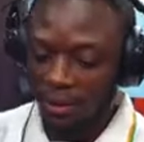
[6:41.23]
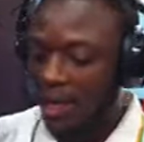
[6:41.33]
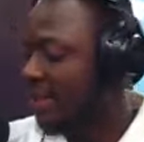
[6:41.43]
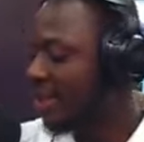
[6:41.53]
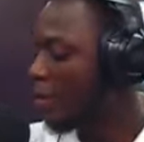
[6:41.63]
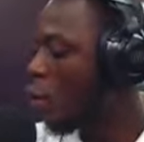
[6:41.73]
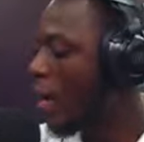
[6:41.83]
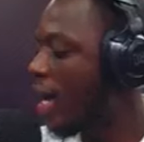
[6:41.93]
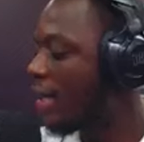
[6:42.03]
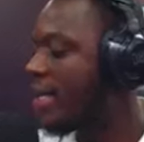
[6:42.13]
Right.
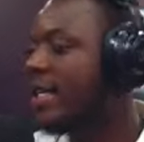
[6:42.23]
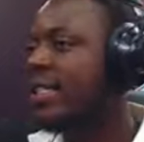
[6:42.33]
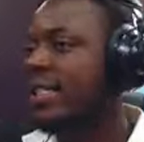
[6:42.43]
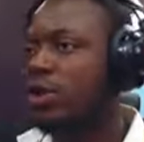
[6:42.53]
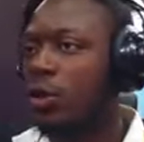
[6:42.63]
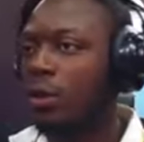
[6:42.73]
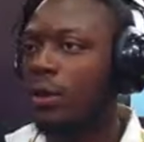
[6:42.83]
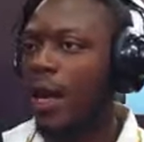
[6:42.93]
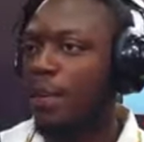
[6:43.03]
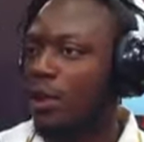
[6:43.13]
So let's talk.
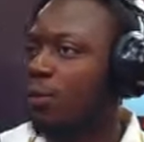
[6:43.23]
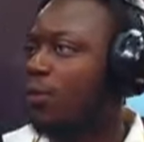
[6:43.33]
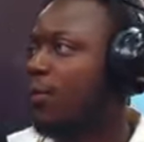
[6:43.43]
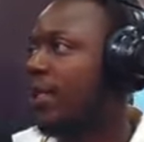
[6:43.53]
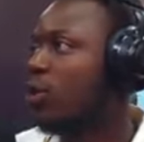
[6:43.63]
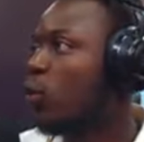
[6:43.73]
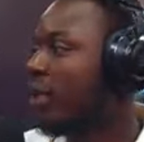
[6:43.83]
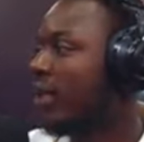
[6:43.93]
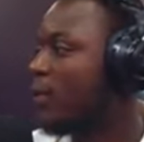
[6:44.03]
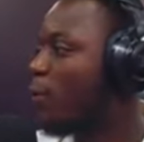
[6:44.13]
I mean, you've been
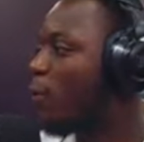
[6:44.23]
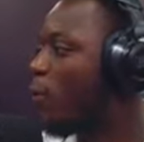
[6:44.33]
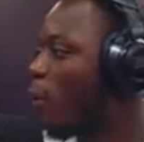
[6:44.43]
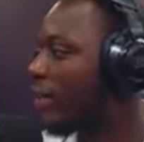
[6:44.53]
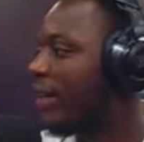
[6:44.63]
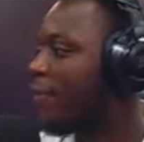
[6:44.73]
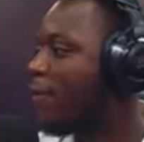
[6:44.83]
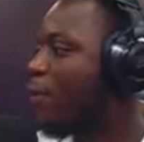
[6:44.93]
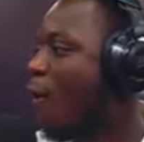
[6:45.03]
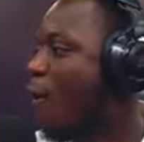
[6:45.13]
doing this football thing
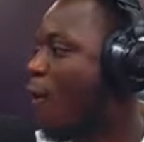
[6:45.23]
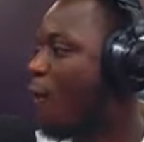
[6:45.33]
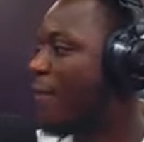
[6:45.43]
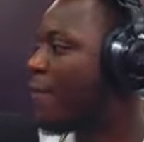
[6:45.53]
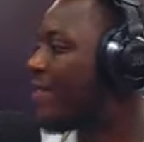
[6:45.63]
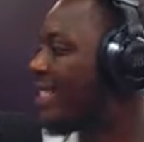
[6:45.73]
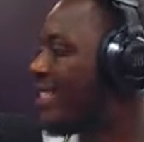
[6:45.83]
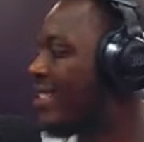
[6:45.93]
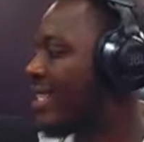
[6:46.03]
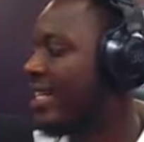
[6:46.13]
for over
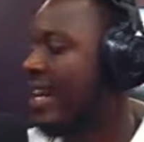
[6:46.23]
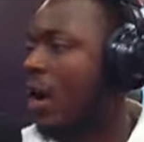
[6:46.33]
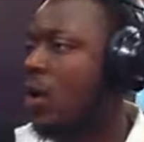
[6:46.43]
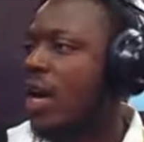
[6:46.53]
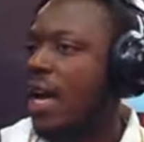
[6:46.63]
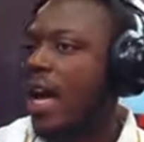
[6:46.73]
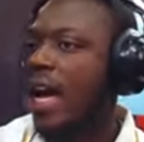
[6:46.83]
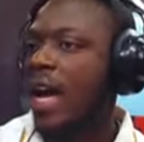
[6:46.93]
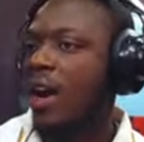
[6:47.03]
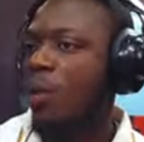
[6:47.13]
15 years now.
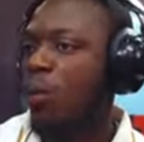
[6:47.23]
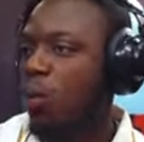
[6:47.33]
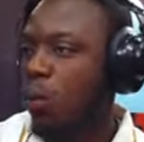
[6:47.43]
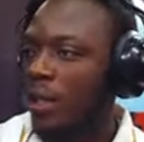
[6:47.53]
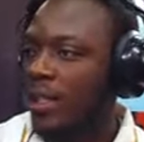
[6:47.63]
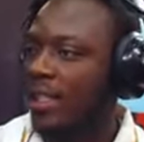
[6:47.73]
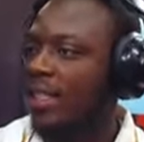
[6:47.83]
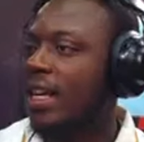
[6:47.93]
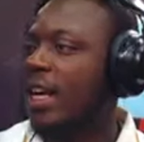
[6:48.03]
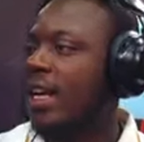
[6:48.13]
What
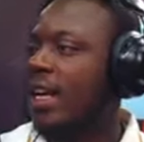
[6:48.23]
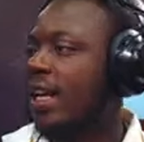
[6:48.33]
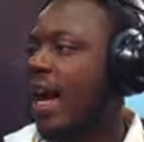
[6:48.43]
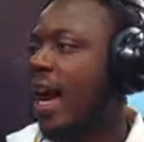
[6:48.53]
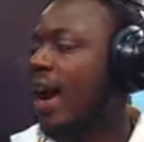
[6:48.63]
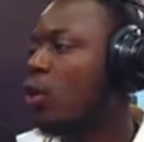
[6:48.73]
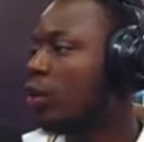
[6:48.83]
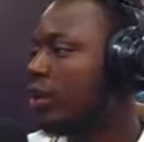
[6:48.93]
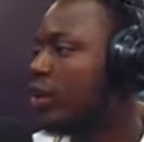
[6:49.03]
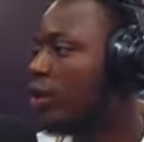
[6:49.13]
are
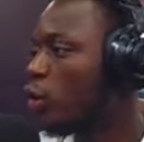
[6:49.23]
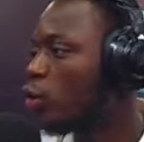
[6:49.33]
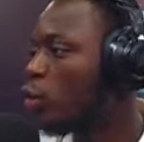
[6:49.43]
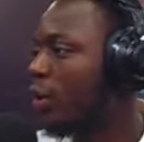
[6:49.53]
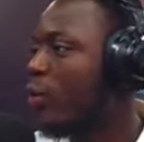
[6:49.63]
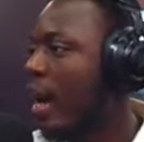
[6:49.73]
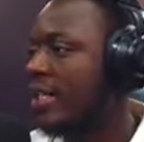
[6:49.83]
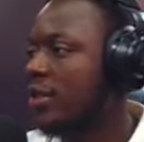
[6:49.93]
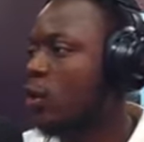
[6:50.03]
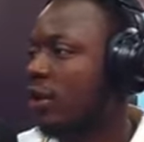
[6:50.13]
coaches not doing
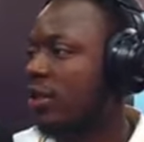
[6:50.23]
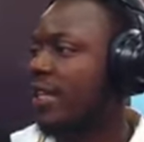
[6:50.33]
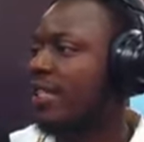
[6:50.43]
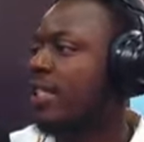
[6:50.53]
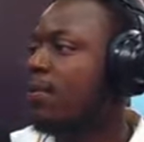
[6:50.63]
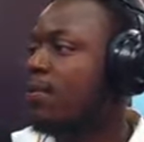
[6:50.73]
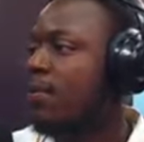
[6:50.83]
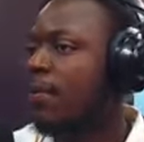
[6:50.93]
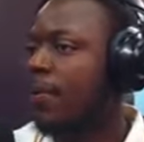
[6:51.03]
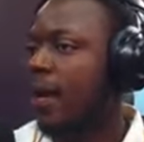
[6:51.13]
right? Because
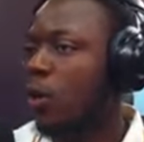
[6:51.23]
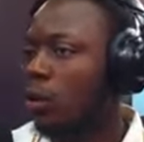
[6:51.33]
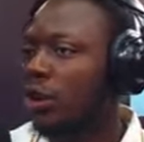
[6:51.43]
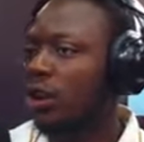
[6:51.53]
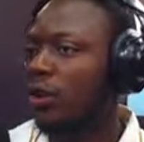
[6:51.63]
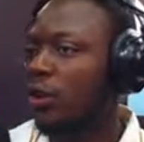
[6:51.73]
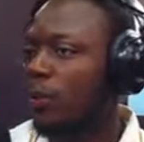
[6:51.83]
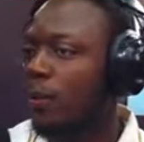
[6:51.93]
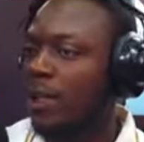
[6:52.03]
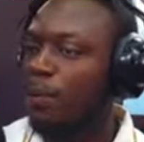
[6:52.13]
a coach
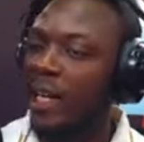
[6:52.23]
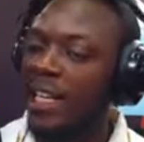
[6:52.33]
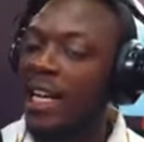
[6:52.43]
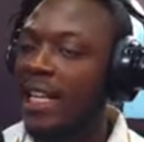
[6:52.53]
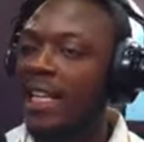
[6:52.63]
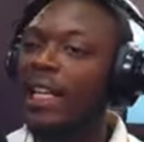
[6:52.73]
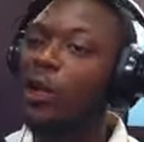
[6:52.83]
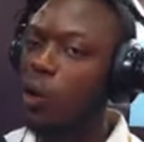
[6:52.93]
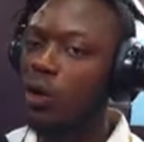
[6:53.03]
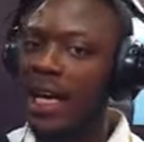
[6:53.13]
is playing a league, he
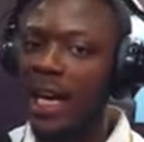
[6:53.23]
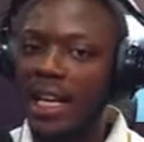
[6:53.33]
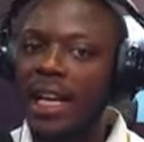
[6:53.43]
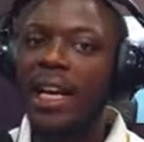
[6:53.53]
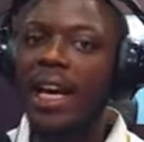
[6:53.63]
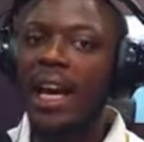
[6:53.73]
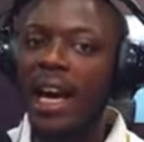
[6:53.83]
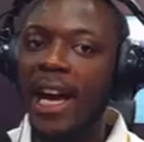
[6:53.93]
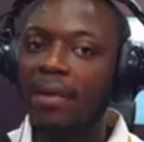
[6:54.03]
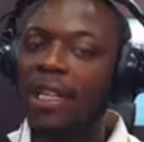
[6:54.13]
knows that
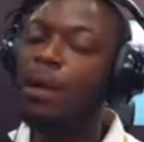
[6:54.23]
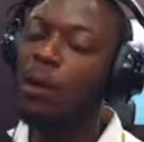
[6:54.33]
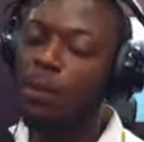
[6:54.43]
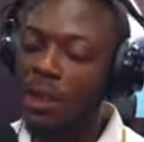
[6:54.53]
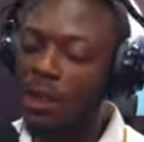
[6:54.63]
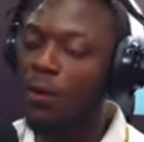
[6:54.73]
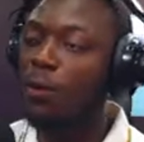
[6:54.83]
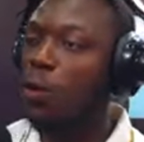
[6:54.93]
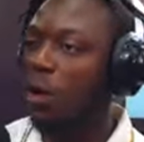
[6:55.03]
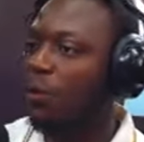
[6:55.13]
there's a possibility of
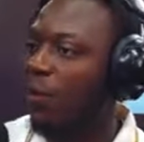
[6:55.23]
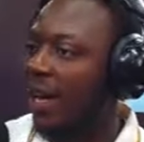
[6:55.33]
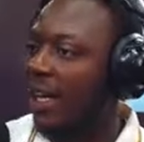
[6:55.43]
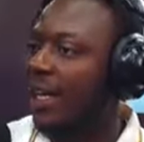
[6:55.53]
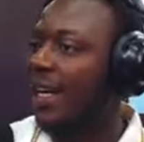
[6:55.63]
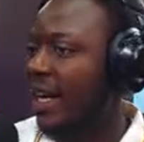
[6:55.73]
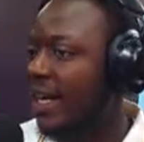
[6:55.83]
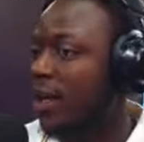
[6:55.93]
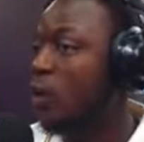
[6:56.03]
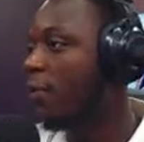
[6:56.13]
him qualifying, and
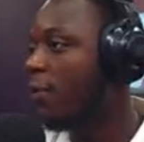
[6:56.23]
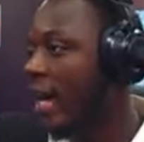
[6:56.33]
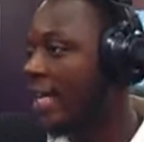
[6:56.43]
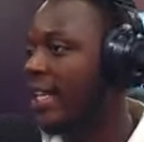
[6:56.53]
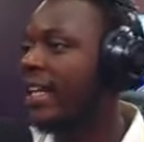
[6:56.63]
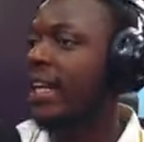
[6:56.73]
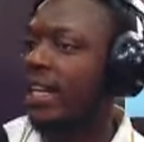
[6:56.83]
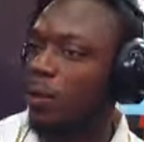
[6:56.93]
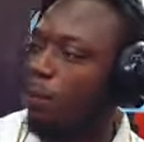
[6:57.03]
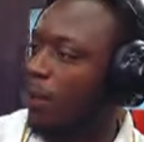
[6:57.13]
then he qualifies, and then
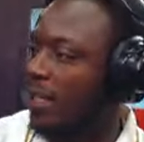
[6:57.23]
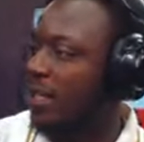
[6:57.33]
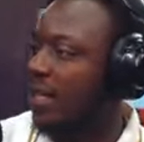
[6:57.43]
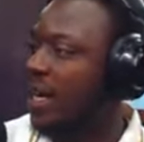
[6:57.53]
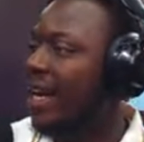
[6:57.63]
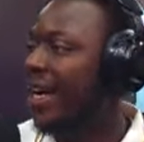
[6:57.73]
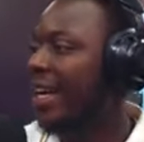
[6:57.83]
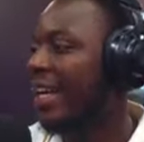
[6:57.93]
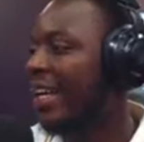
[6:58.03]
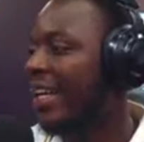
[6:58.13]
he's replaced.
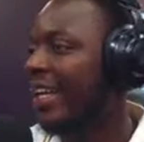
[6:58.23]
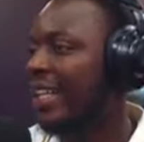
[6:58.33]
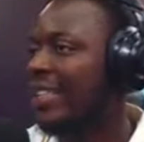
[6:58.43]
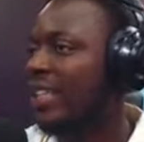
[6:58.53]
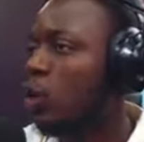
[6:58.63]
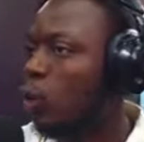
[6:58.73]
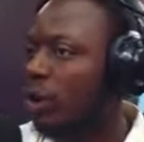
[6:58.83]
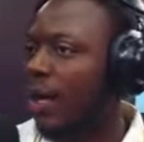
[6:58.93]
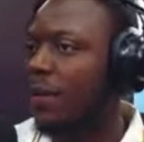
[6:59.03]
Is it good?